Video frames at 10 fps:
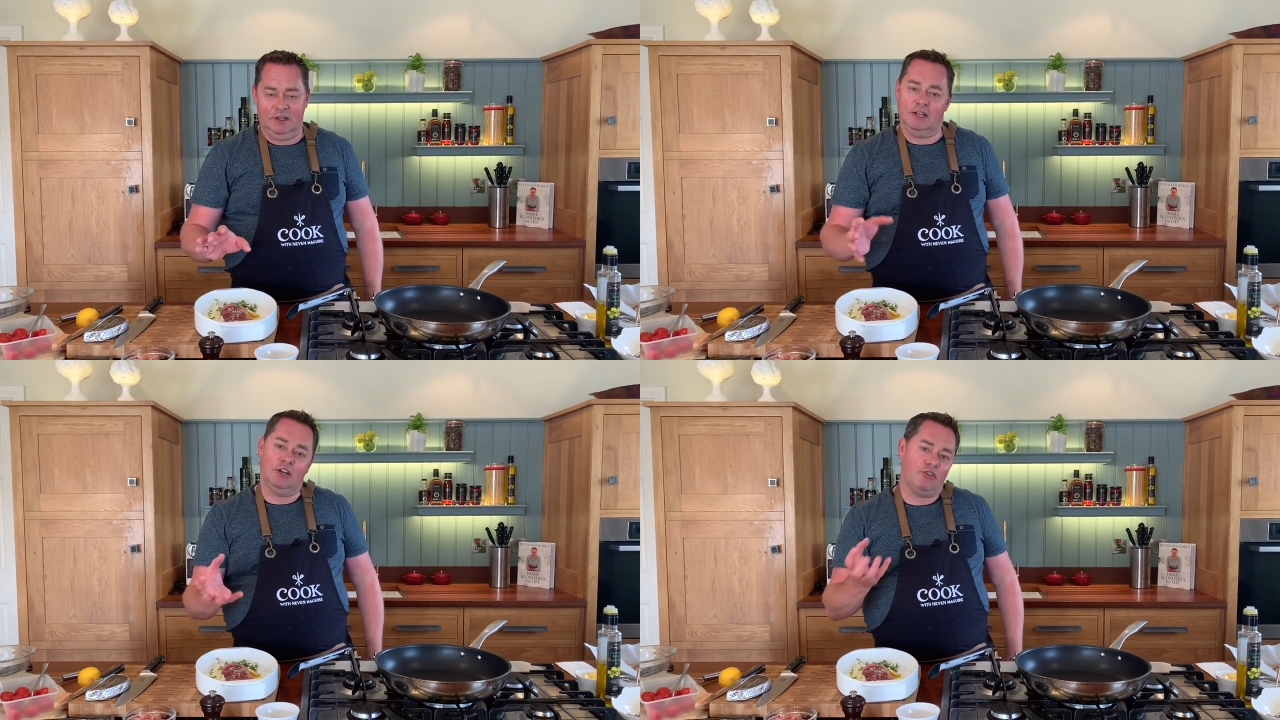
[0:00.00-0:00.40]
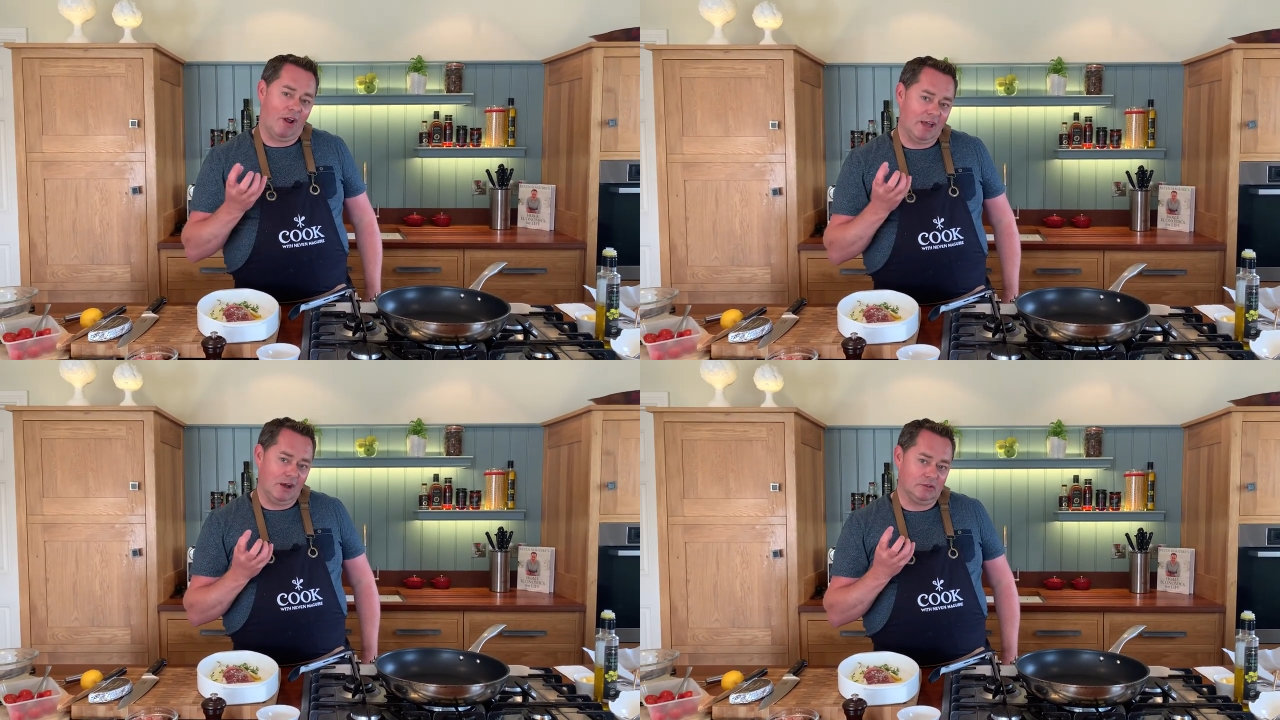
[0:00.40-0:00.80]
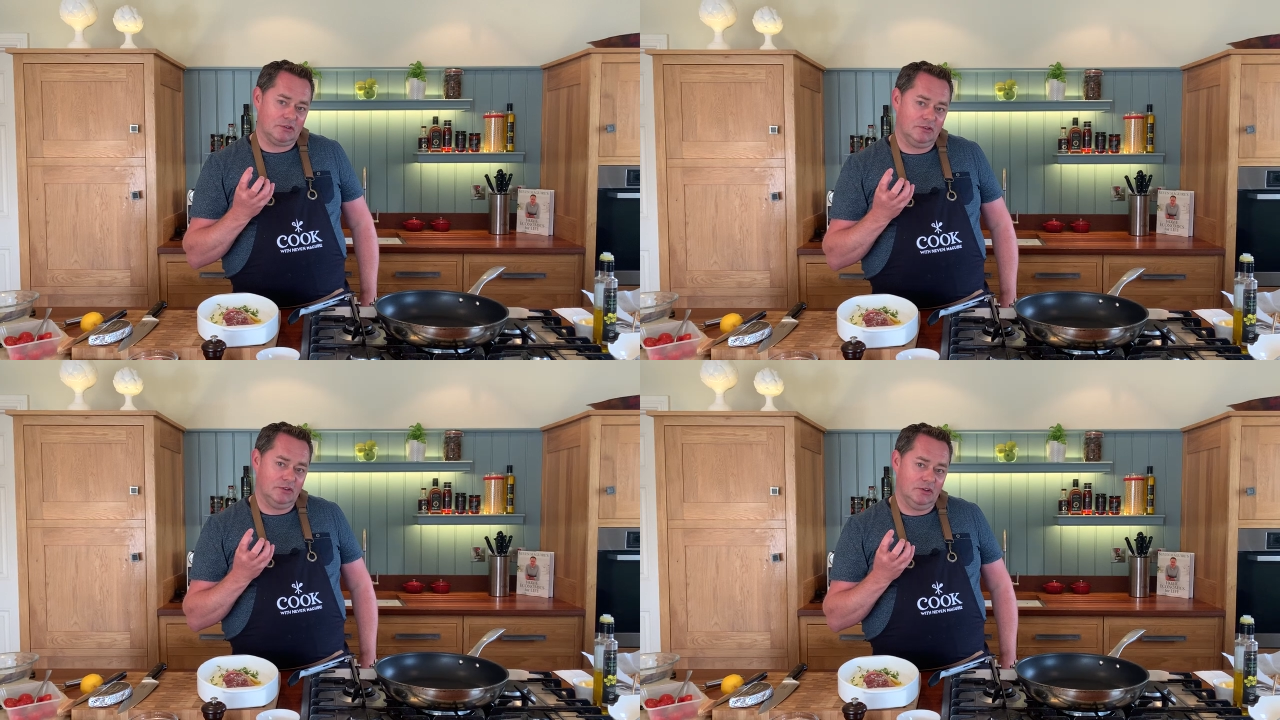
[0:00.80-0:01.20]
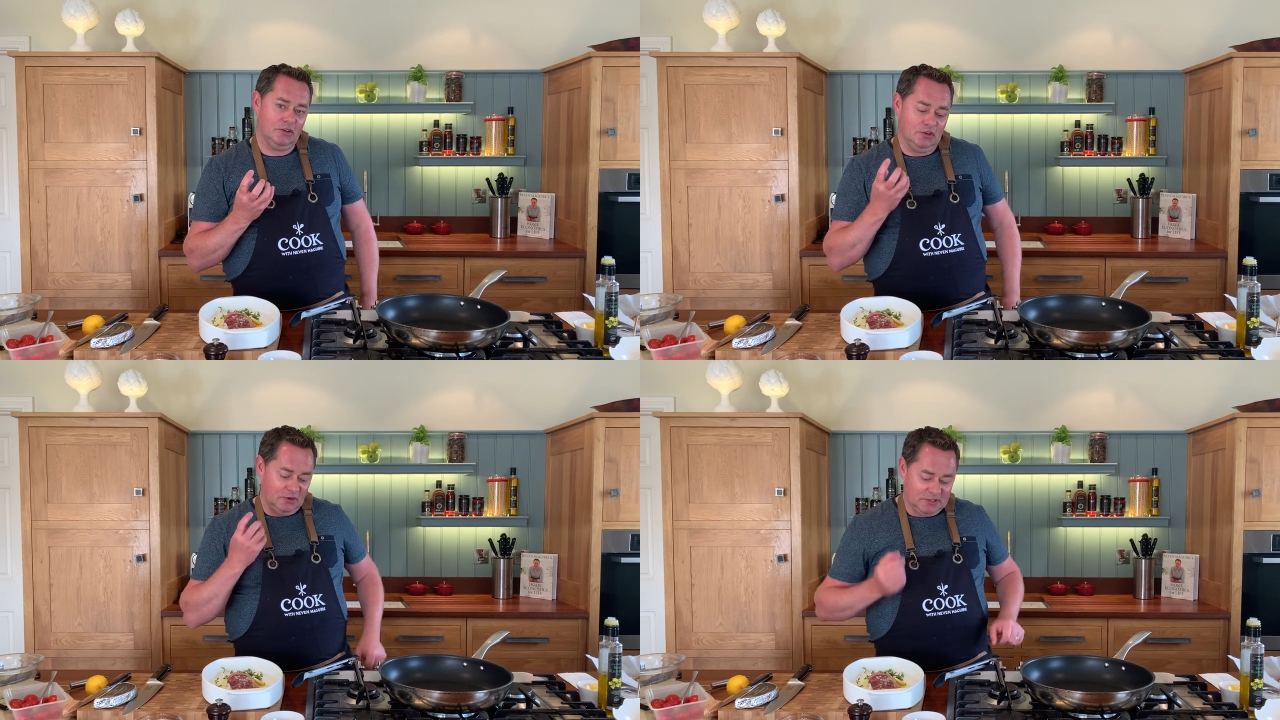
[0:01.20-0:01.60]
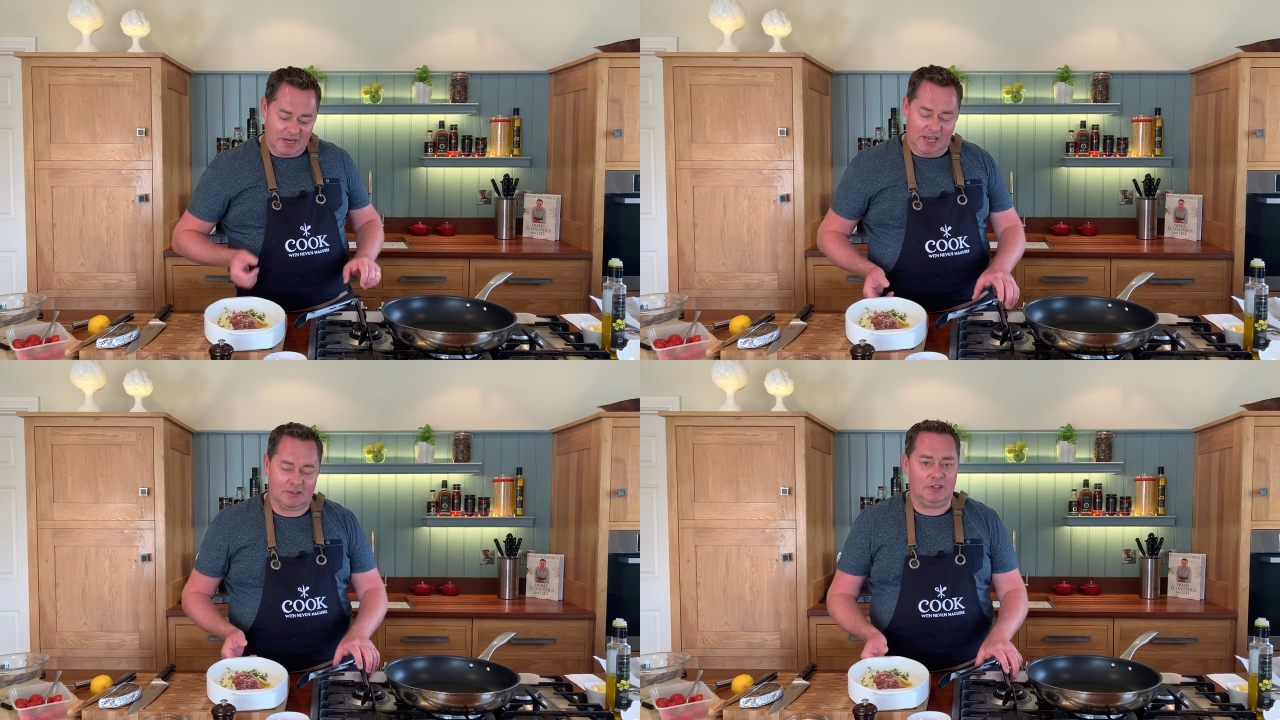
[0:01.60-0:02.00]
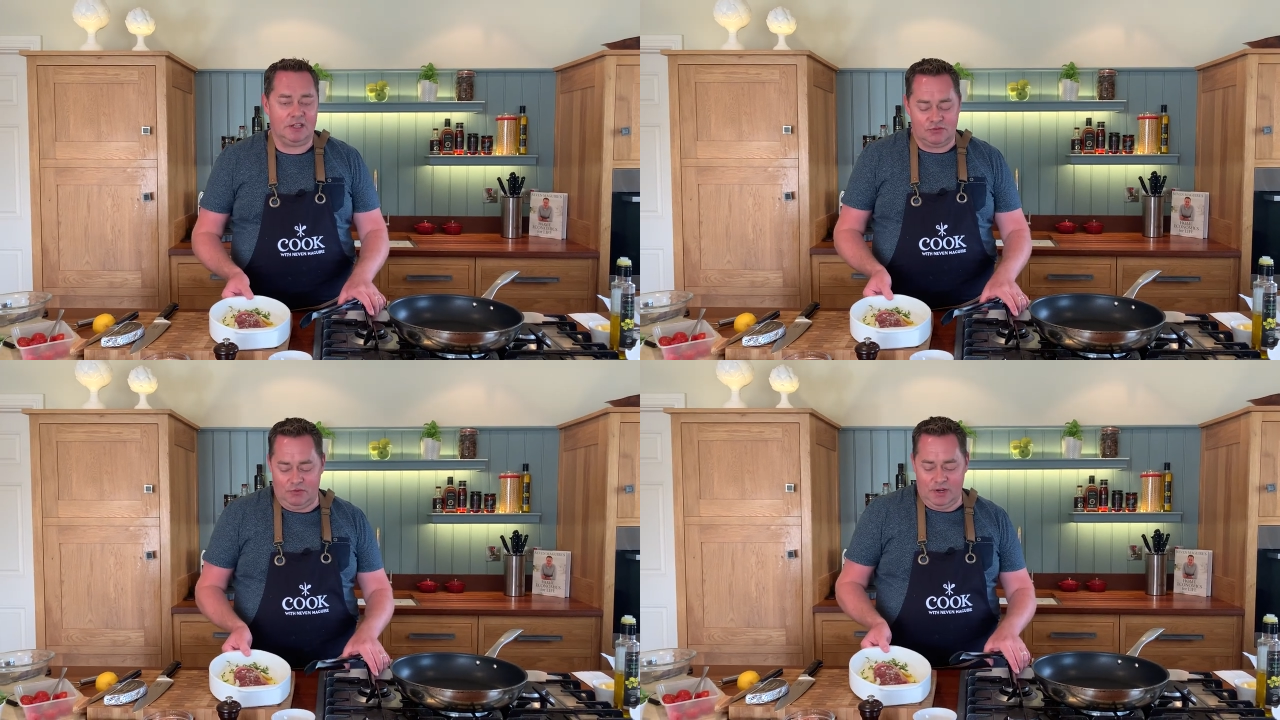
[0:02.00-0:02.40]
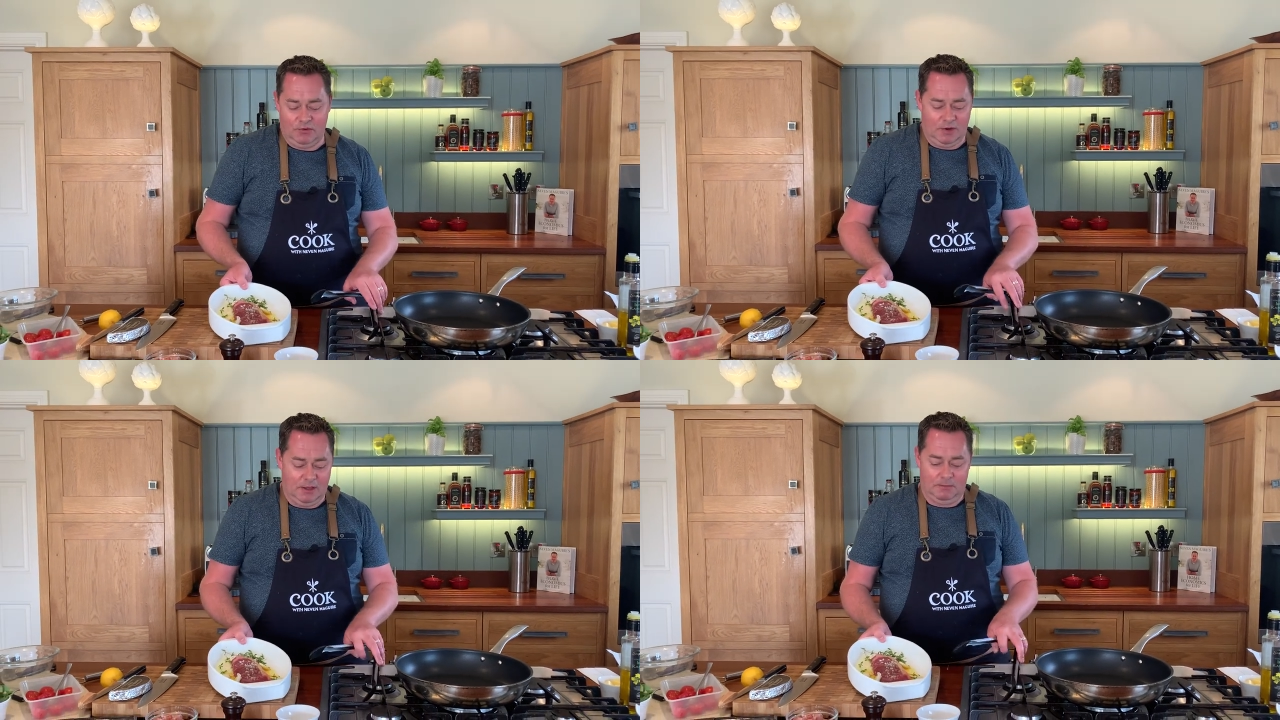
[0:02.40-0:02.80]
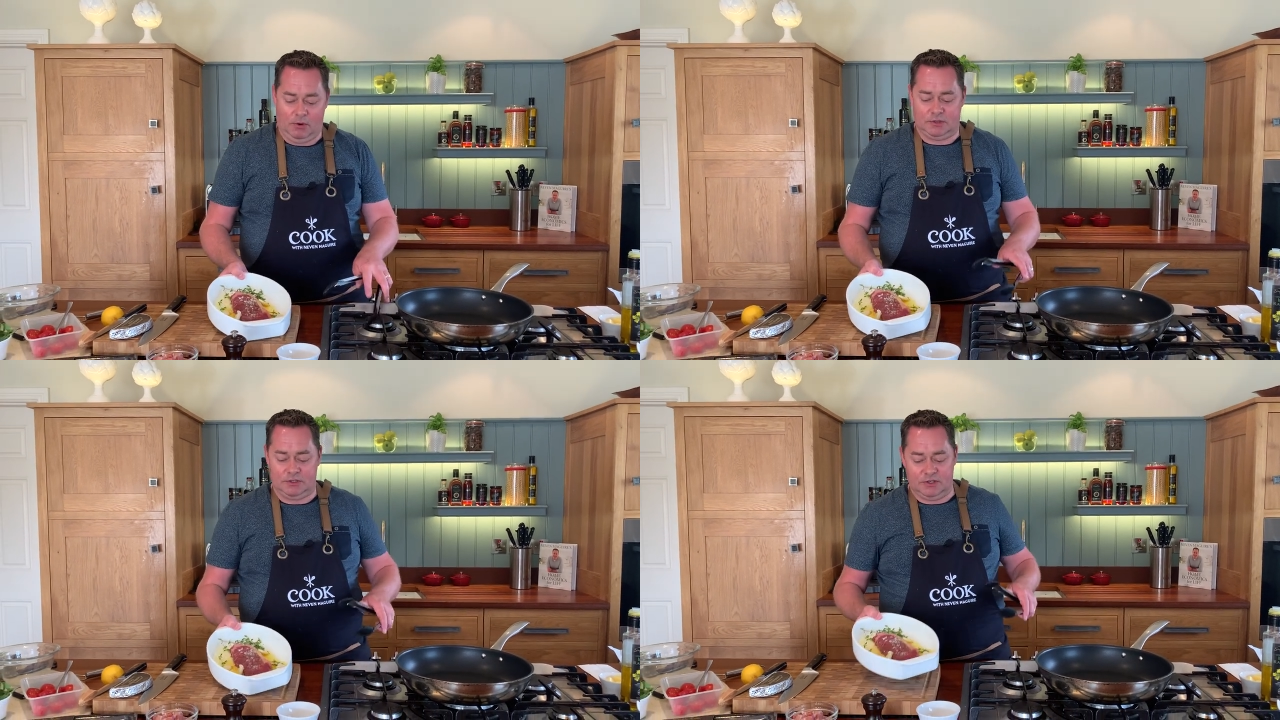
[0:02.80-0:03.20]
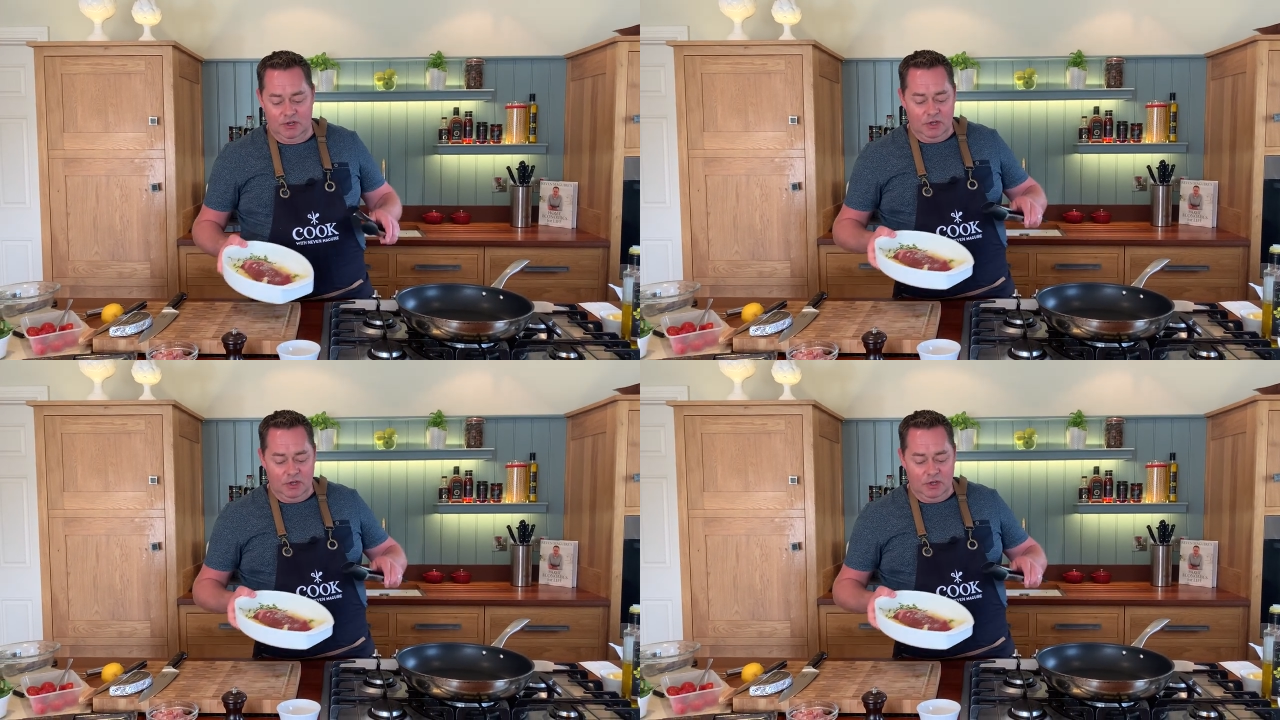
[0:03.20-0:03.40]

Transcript: it'll dry out your steak. So that's really, really important.